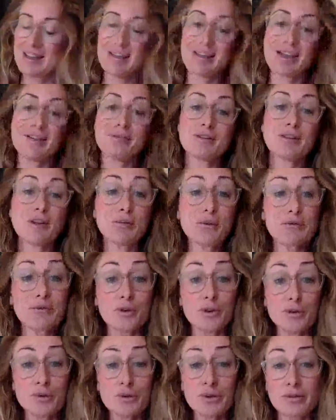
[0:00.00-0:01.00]
Even though we've
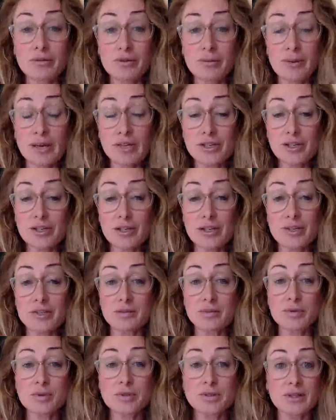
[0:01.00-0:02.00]
got all the information in
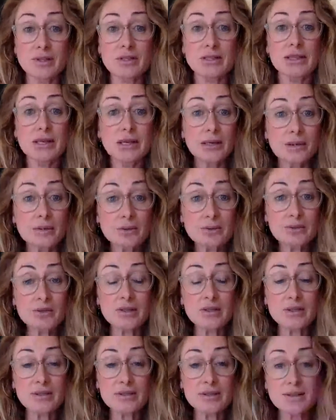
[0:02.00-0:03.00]
these books that tells
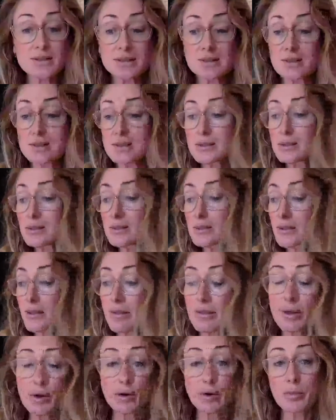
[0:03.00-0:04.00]
us
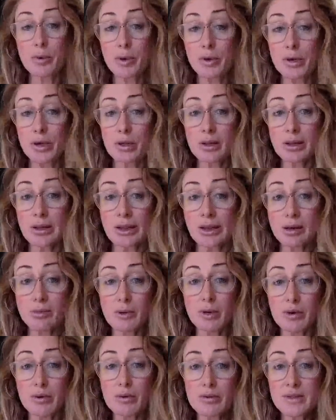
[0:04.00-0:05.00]
therapeutically how
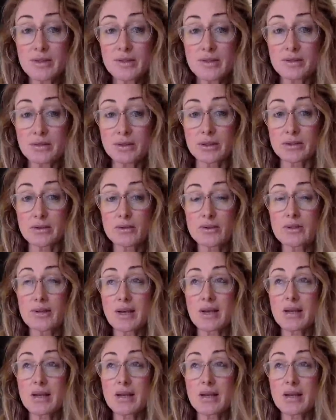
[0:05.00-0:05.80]
we use these oils,